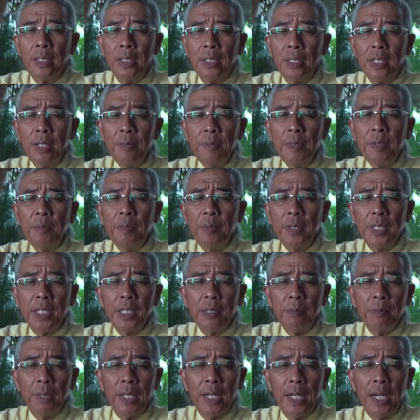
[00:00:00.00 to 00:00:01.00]
Let me
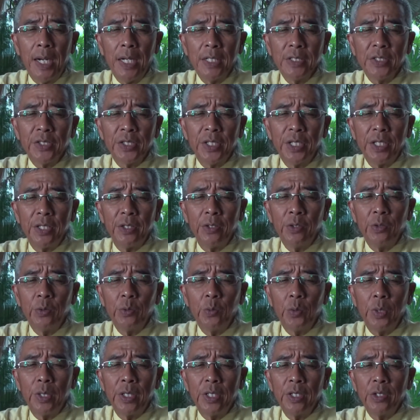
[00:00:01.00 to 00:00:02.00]
begin by asking you
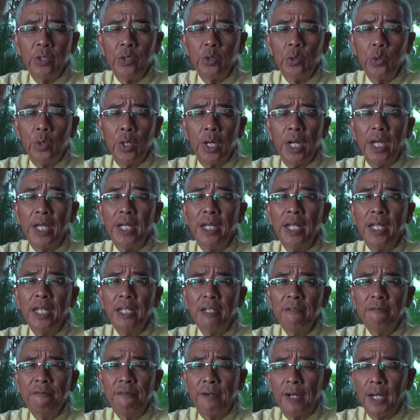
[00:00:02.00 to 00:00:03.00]
whether you
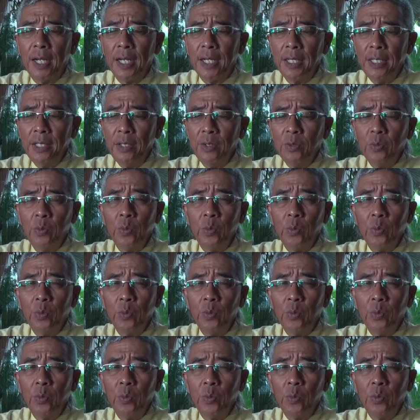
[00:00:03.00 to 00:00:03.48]
identify